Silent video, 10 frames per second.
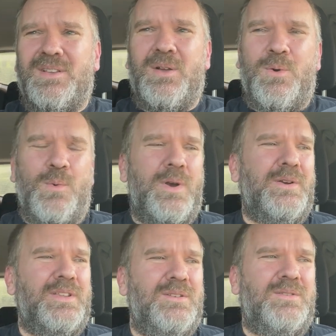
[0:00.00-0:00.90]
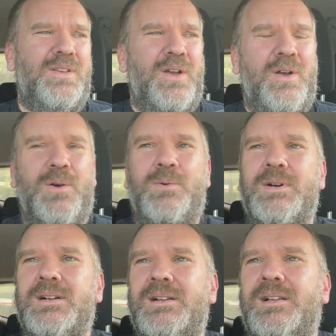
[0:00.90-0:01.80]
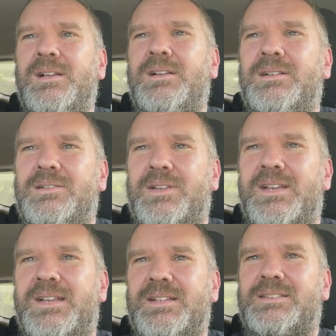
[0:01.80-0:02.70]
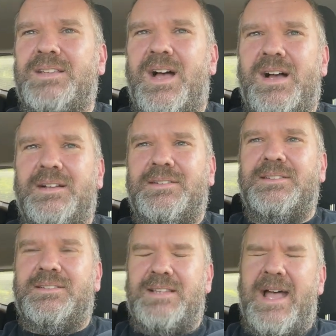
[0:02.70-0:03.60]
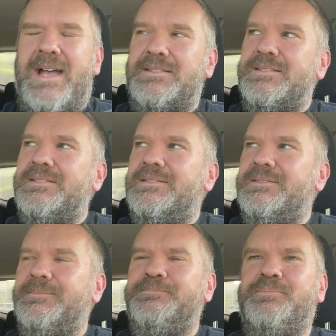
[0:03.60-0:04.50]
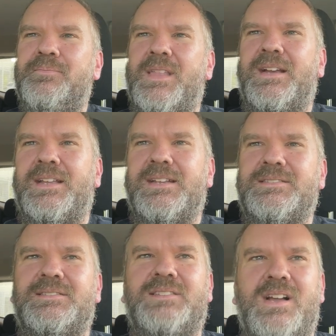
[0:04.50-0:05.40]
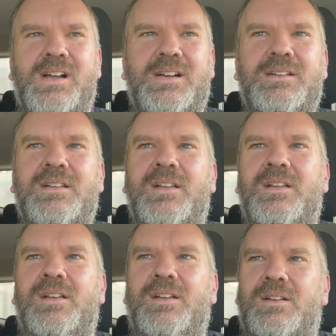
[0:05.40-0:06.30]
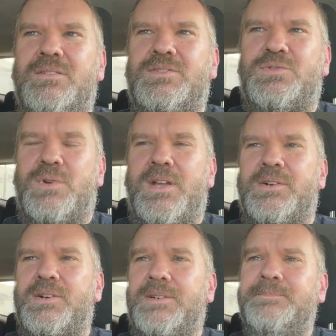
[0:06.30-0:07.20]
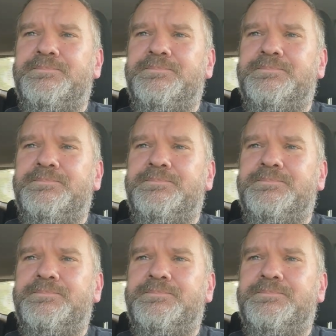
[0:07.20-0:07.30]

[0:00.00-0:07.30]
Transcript: so where do you go? with, uh, with that. I guess uh, Shredder,